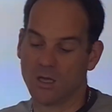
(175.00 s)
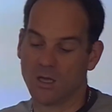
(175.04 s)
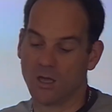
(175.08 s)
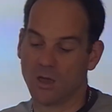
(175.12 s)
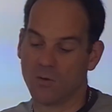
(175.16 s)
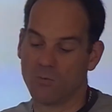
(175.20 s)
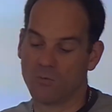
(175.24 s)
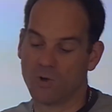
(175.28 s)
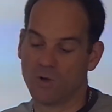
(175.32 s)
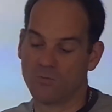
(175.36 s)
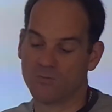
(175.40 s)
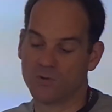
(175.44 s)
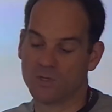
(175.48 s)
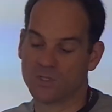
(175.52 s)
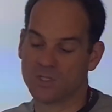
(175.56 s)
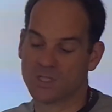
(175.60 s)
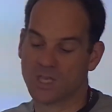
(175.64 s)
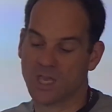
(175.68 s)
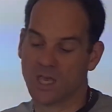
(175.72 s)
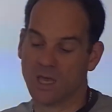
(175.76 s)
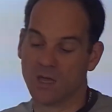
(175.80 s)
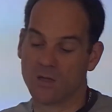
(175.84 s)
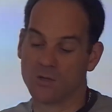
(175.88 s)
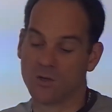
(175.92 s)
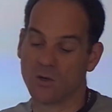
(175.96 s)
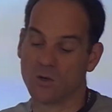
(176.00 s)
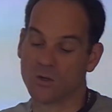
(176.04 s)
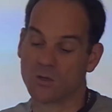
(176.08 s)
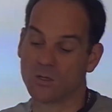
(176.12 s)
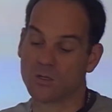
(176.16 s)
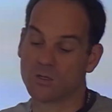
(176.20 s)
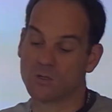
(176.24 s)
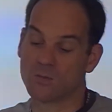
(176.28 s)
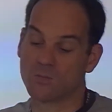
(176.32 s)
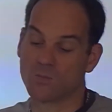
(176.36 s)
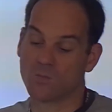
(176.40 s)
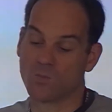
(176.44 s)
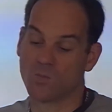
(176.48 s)
a reference count on
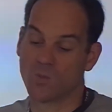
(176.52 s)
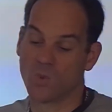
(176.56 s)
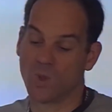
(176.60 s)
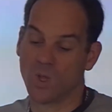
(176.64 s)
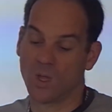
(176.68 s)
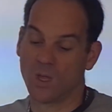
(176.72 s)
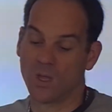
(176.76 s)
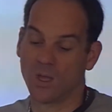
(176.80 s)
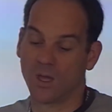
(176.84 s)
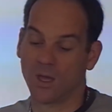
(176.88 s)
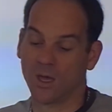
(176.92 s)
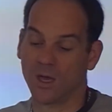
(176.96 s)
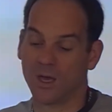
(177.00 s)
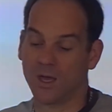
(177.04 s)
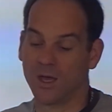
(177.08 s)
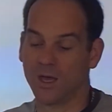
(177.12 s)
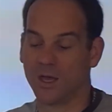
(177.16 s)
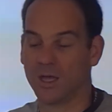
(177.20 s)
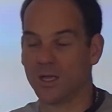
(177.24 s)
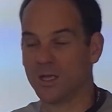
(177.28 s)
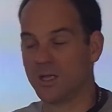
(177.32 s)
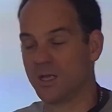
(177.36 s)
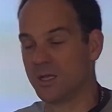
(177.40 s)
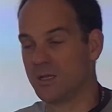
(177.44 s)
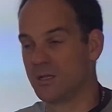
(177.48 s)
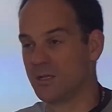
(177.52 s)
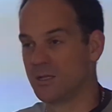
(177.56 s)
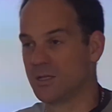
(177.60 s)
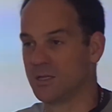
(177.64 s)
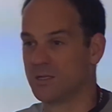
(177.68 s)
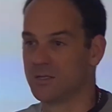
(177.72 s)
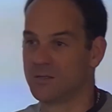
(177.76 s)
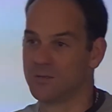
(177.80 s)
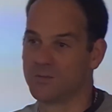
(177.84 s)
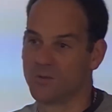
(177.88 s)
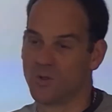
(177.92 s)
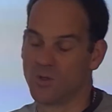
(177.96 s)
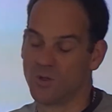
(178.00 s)
it, and
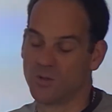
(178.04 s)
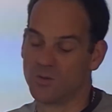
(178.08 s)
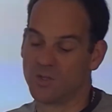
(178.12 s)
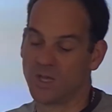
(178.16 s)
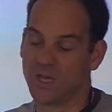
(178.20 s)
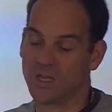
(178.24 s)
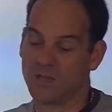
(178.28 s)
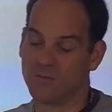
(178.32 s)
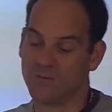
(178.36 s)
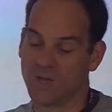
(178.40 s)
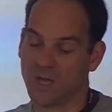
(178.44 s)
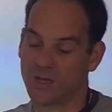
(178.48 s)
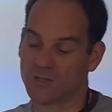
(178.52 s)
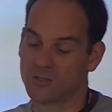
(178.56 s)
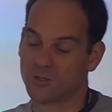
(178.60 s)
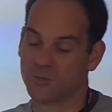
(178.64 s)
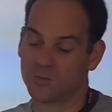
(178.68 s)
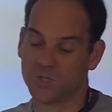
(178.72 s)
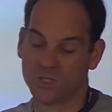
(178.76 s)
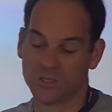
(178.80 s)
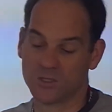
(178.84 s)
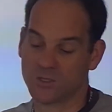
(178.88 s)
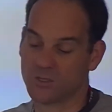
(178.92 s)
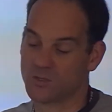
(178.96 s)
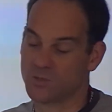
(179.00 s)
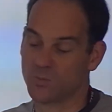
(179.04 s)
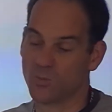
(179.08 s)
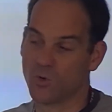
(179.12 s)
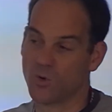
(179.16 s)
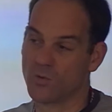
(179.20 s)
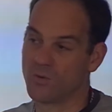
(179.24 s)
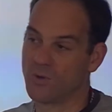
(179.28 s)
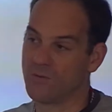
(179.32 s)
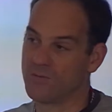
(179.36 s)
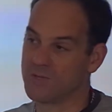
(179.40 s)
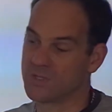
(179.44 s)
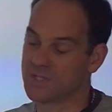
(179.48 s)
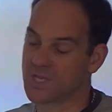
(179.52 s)
the native Haxe objects don't support
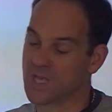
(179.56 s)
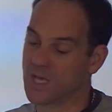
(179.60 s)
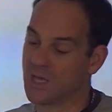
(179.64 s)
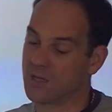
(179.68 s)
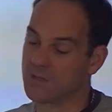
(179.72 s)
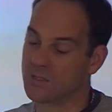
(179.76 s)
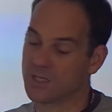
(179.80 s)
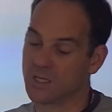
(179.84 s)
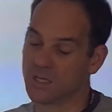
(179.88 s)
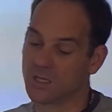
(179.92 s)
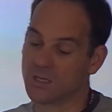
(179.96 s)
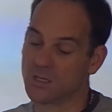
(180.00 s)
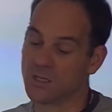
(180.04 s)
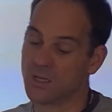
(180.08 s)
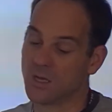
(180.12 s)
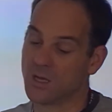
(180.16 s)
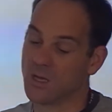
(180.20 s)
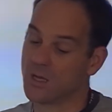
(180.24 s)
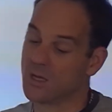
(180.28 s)
reference counting,